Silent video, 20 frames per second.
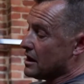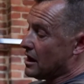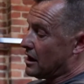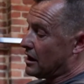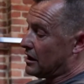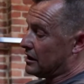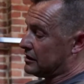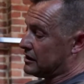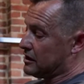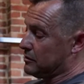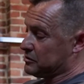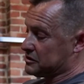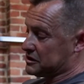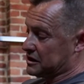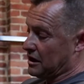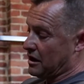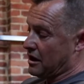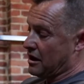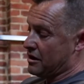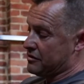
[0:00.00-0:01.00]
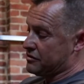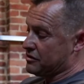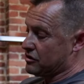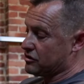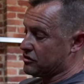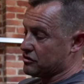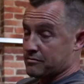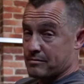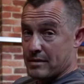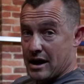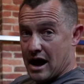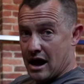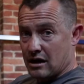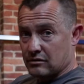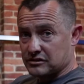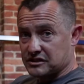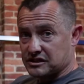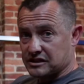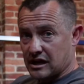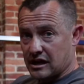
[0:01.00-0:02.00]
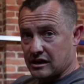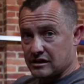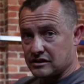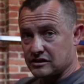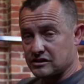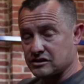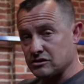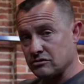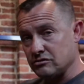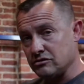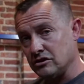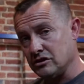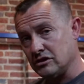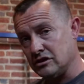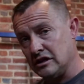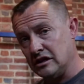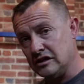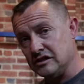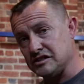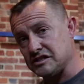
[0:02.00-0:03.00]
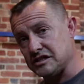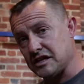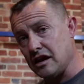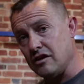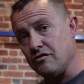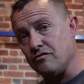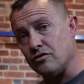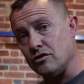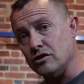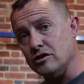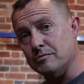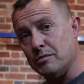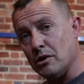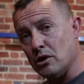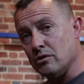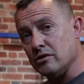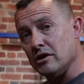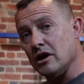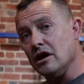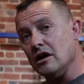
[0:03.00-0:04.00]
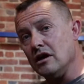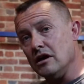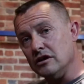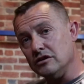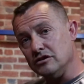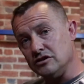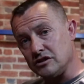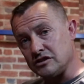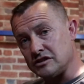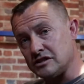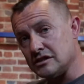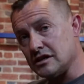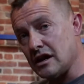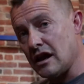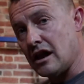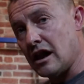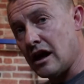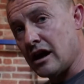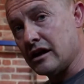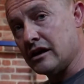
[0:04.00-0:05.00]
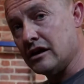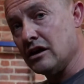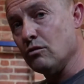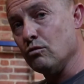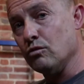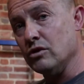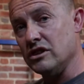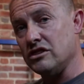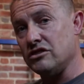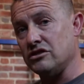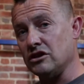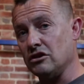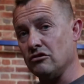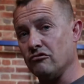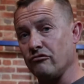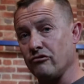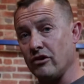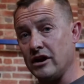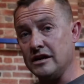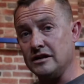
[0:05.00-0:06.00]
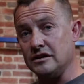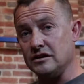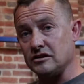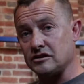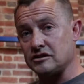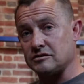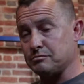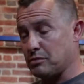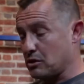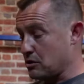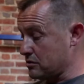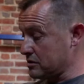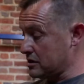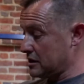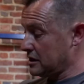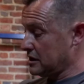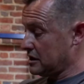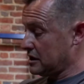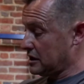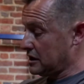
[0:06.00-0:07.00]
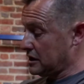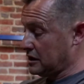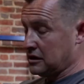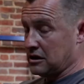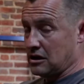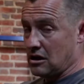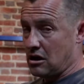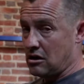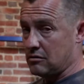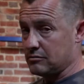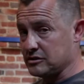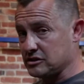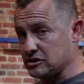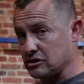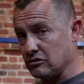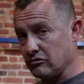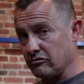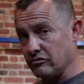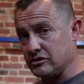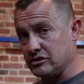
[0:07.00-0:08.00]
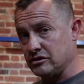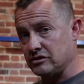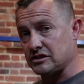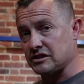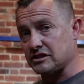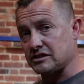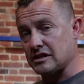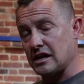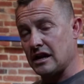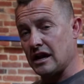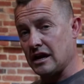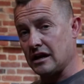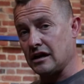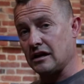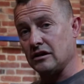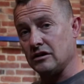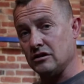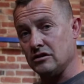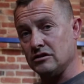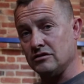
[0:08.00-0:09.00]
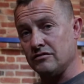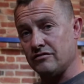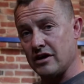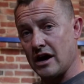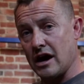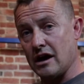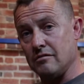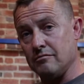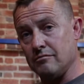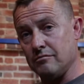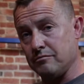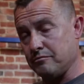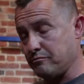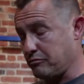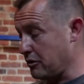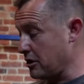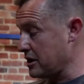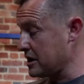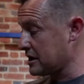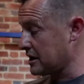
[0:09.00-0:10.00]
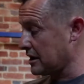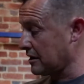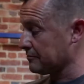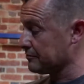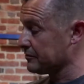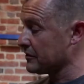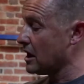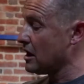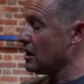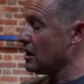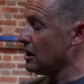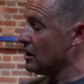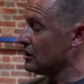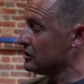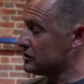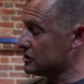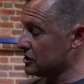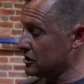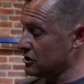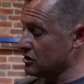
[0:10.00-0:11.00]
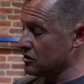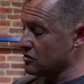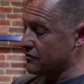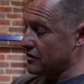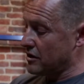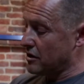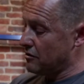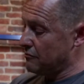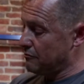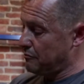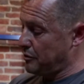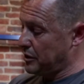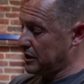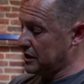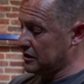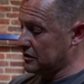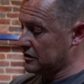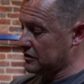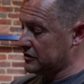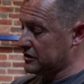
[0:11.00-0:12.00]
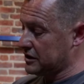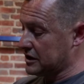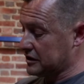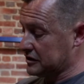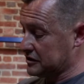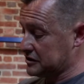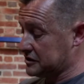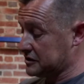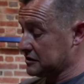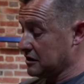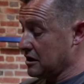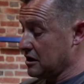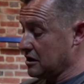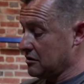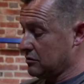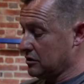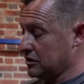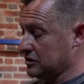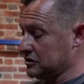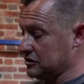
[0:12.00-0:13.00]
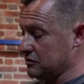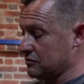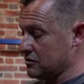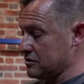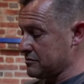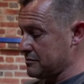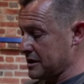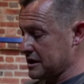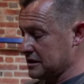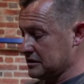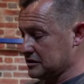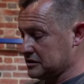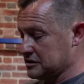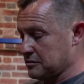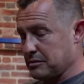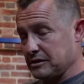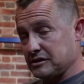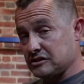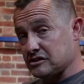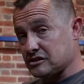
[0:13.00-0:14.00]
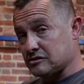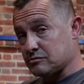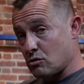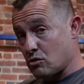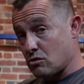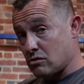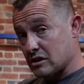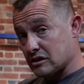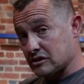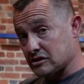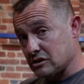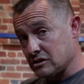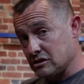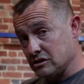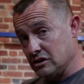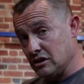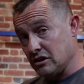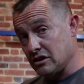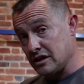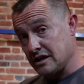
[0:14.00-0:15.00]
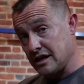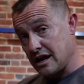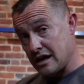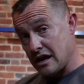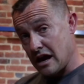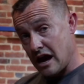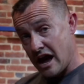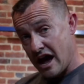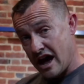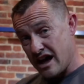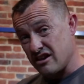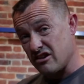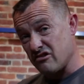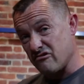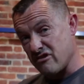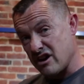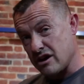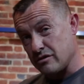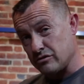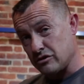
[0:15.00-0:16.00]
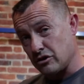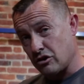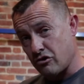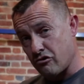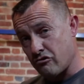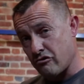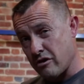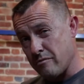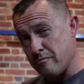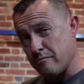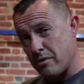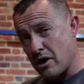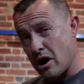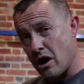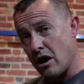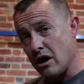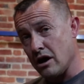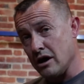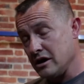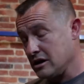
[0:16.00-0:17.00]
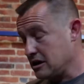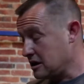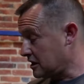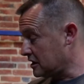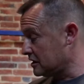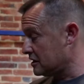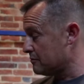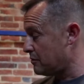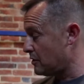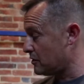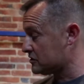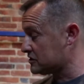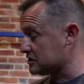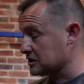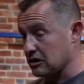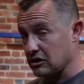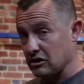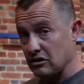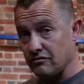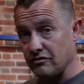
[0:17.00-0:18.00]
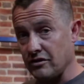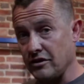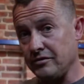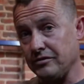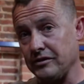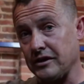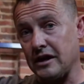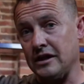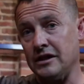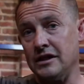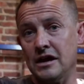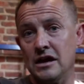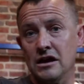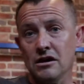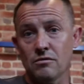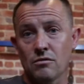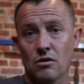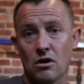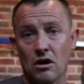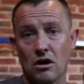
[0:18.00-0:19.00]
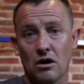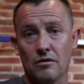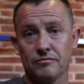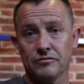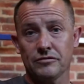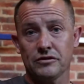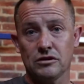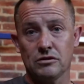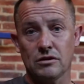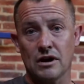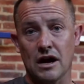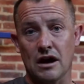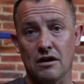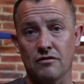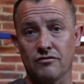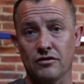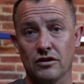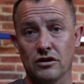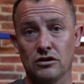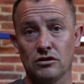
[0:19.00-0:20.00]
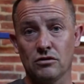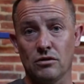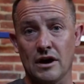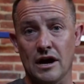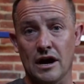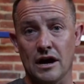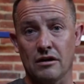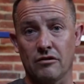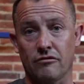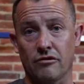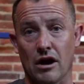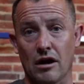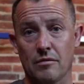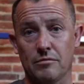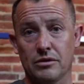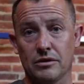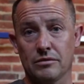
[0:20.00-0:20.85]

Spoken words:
It keeps the thumb outside so that the scaphoid bone doesn't align with the radius bone in the arm. So it reduces the likelihood of that breaking. Turn over, pinch this, because you want to make this a bit smaller so that you can get your hand around the grip bar in the boxing glove. And there you are, you have your hand wrap.